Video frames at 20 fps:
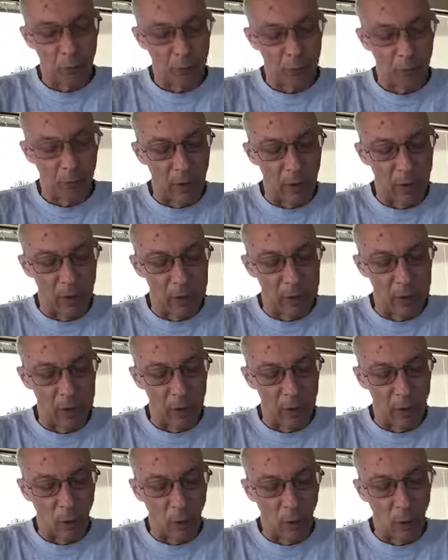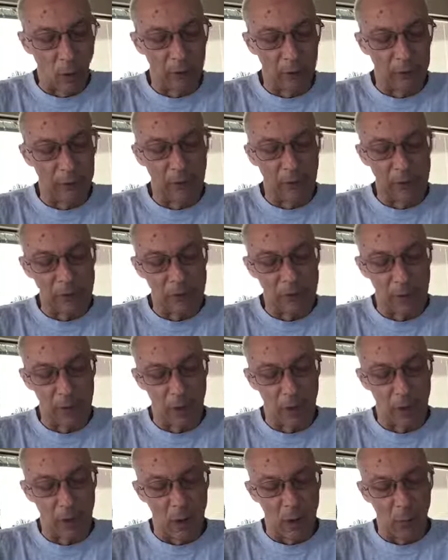preparation, organization,